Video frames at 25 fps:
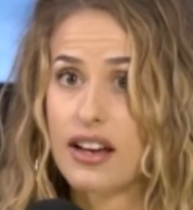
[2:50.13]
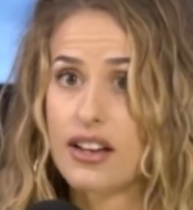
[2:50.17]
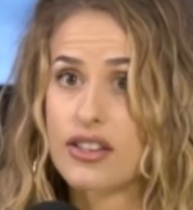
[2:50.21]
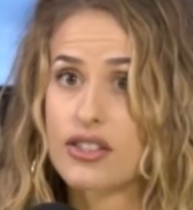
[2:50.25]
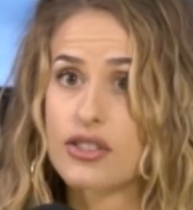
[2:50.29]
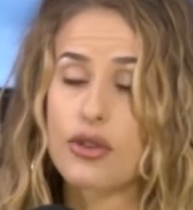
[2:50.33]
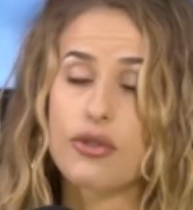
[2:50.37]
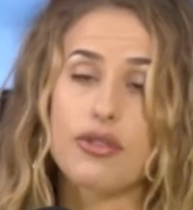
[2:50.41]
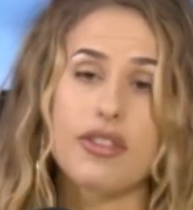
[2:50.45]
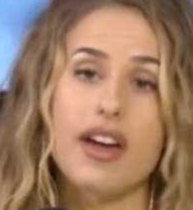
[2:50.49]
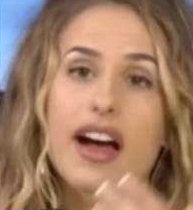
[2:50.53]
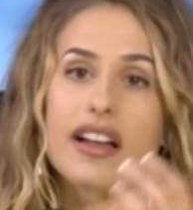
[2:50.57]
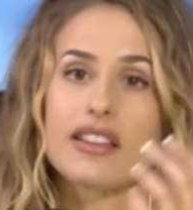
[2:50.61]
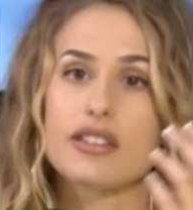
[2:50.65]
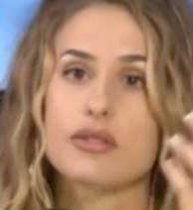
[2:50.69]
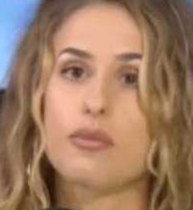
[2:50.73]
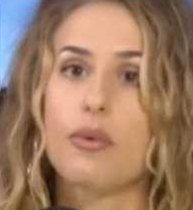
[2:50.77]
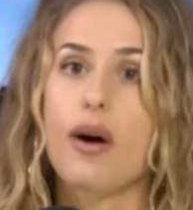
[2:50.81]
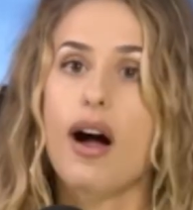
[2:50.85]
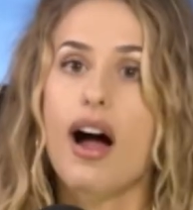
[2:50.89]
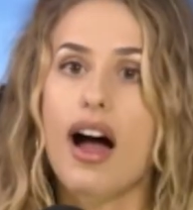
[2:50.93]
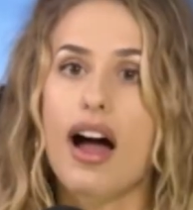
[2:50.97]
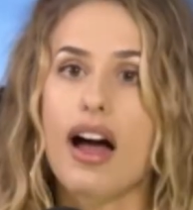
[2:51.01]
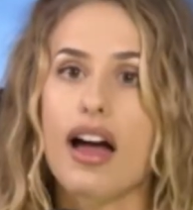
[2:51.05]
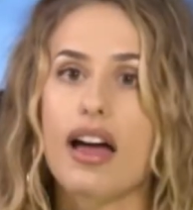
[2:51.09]
So that's
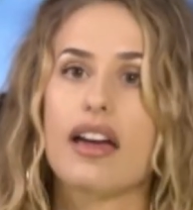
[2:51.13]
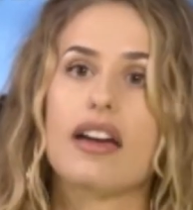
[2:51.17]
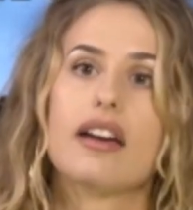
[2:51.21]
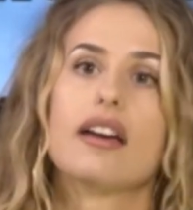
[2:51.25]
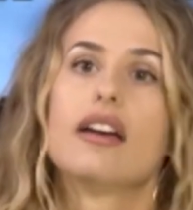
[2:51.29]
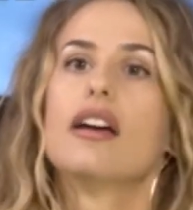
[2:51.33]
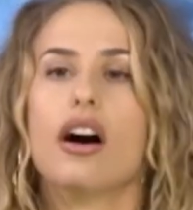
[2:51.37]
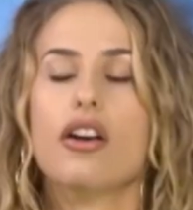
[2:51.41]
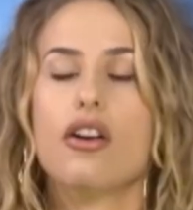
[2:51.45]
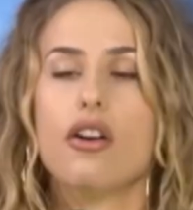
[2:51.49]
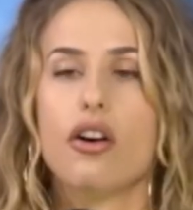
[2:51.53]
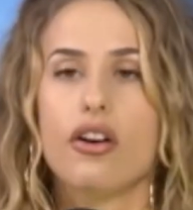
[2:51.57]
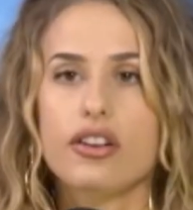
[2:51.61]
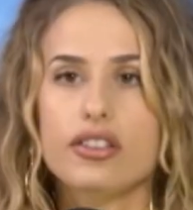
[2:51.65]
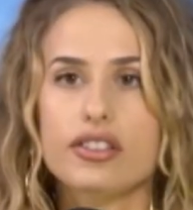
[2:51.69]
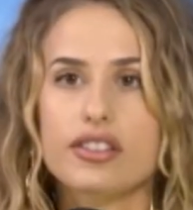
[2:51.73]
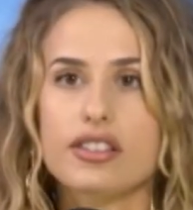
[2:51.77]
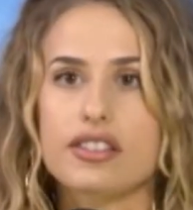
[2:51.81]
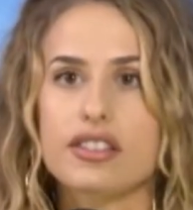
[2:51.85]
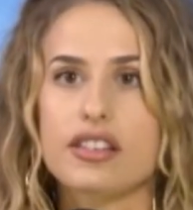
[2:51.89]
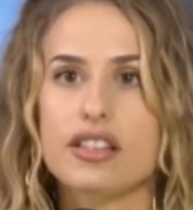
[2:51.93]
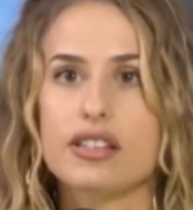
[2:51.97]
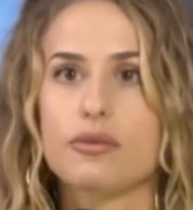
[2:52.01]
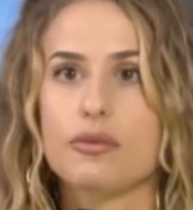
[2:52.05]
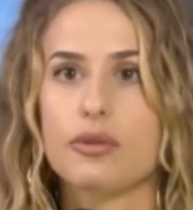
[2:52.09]
why a
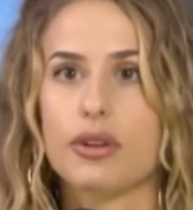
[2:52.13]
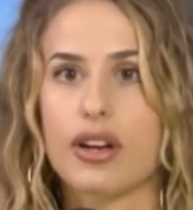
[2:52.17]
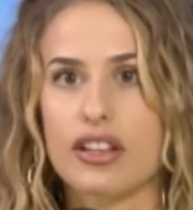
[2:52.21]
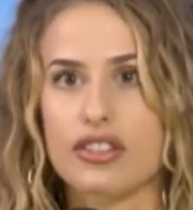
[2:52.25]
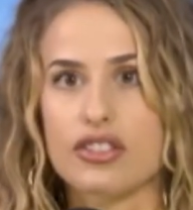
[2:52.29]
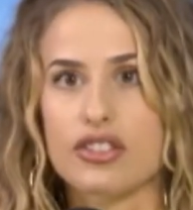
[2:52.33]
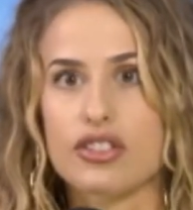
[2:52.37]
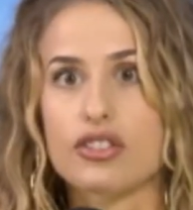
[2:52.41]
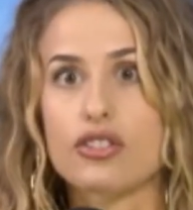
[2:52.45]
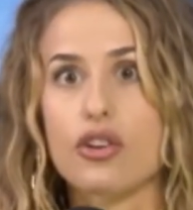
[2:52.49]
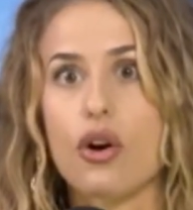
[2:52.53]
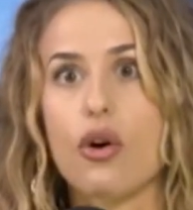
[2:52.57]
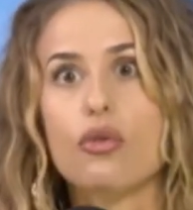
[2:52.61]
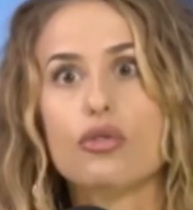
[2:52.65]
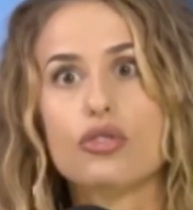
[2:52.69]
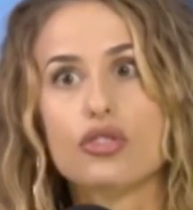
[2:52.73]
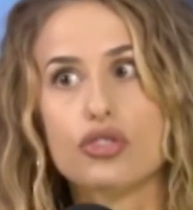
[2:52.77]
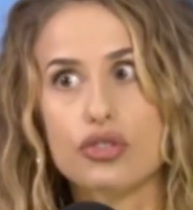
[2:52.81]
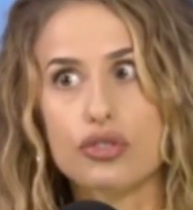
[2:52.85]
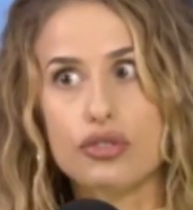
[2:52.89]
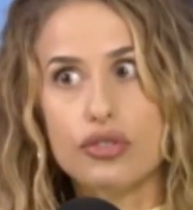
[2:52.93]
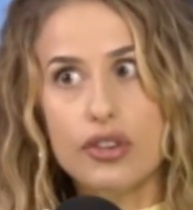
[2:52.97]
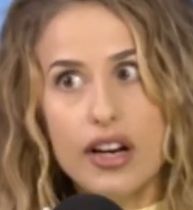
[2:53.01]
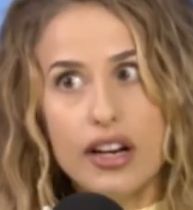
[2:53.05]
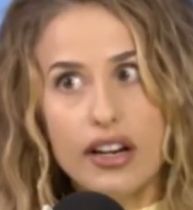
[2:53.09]
narcissist will get so
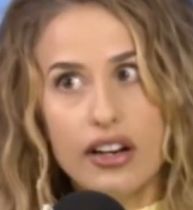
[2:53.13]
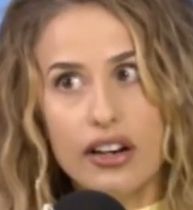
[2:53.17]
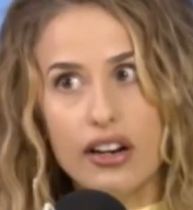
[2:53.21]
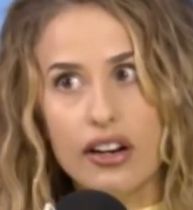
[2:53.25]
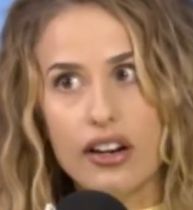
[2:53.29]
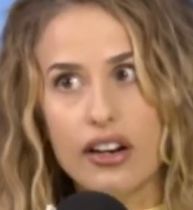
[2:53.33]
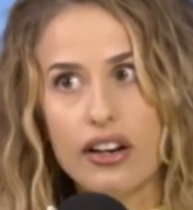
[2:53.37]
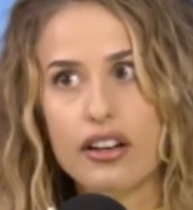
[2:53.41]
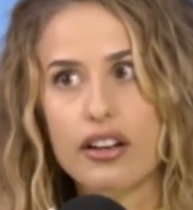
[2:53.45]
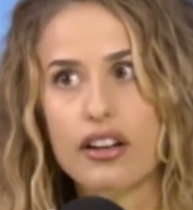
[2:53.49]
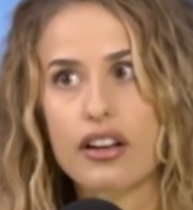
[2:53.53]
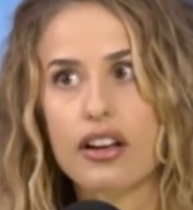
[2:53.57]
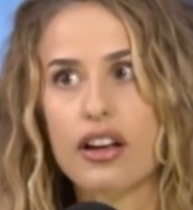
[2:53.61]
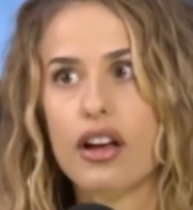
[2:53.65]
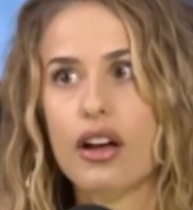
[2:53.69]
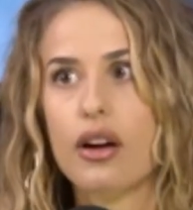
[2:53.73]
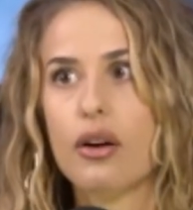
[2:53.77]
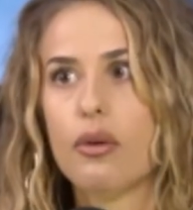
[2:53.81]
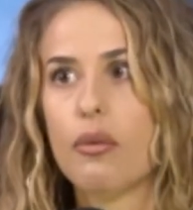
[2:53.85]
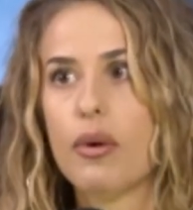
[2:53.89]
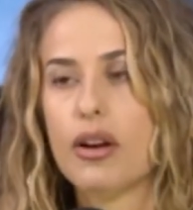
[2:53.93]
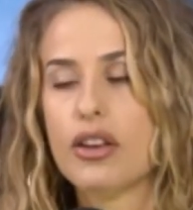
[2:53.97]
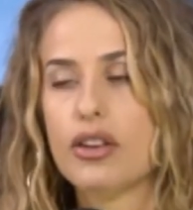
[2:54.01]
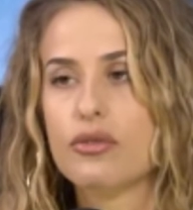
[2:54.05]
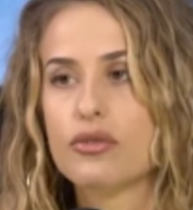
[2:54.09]
triggered
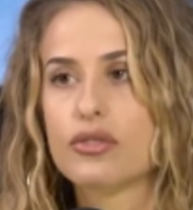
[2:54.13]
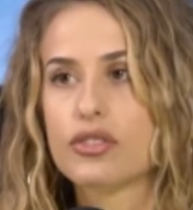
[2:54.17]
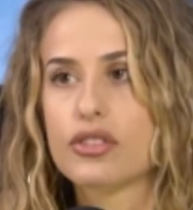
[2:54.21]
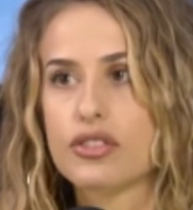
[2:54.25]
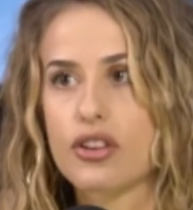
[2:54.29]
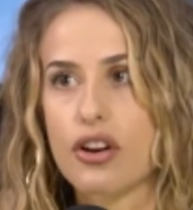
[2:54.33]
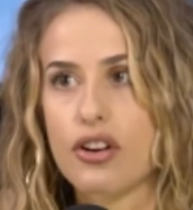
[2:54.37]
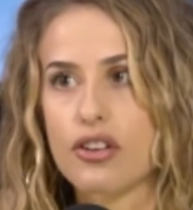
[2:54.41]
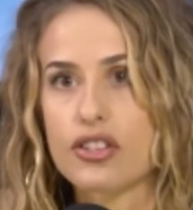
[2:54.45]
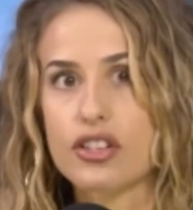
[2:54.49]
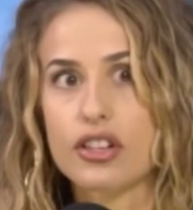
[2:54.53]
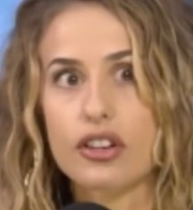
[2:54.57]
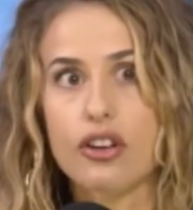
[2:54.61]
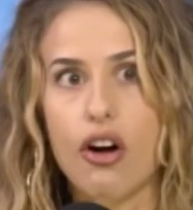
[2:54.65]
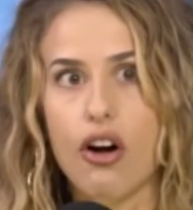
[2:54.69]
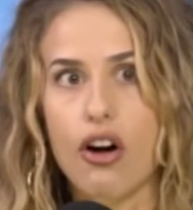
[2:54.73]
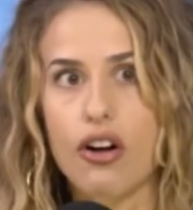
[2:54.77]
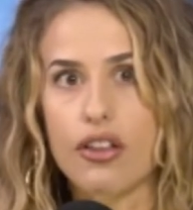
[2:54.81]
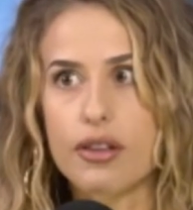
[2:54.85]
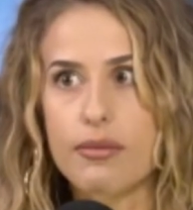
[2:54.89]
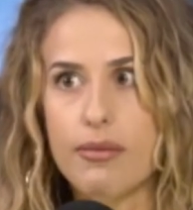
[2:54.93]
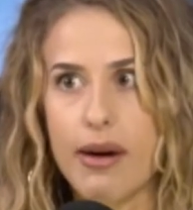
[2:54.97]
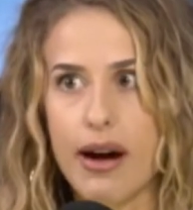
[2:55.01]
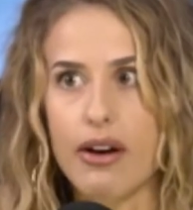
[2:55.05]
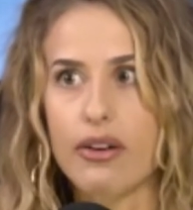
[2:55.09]
when you start to
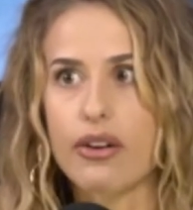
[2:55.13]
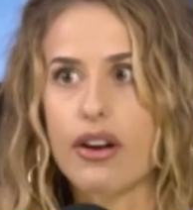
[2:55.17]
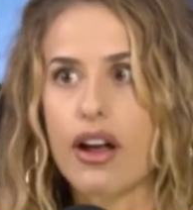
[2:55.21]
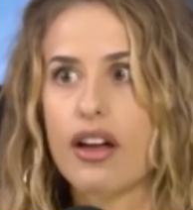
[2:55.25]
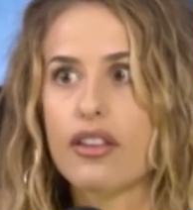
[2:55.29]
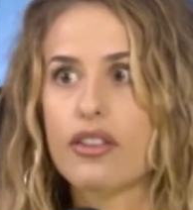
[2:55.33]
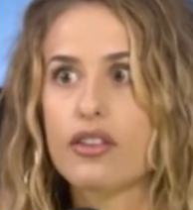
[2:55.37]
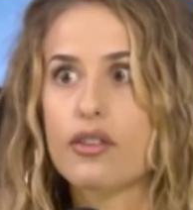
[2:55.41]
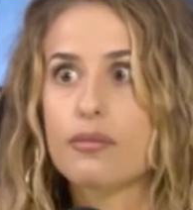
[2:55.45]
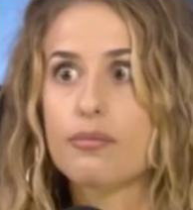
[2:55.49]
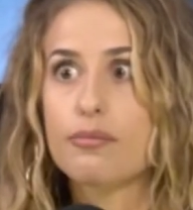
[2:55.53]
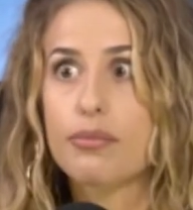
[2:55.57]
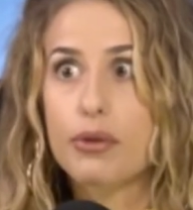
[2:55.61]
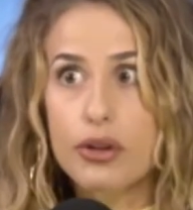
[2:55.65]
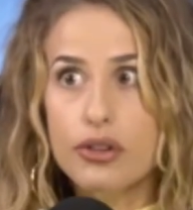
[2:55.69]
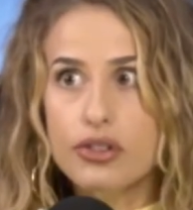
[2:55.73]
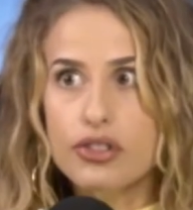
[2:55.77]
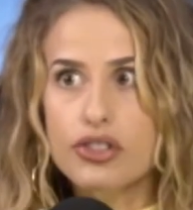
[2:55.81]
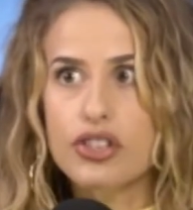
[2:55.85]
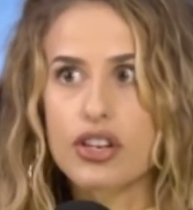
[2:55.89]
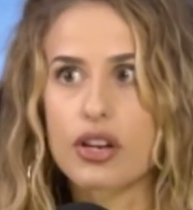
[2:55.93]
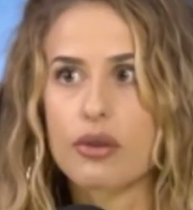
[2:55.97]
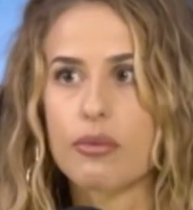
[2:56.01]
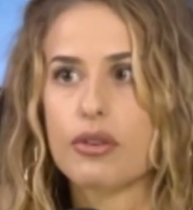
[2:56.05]
call them out on their bullshit,